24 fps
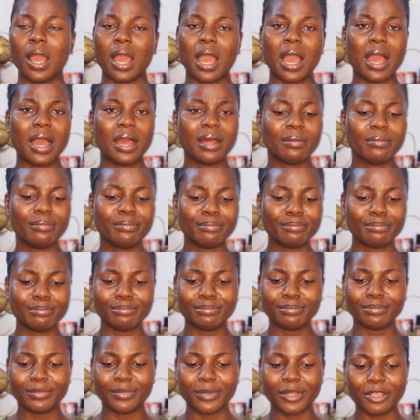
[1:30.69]
Um.
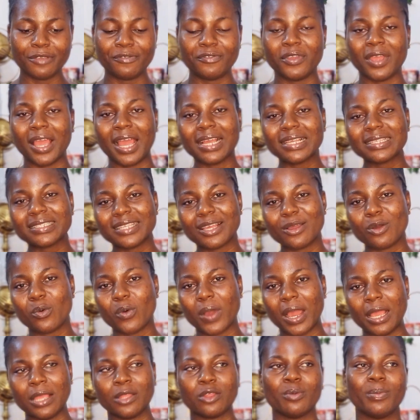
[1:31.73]
If you ask them
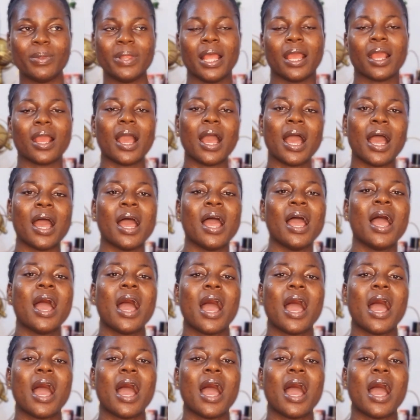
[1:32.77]
why, they'll be like, ah,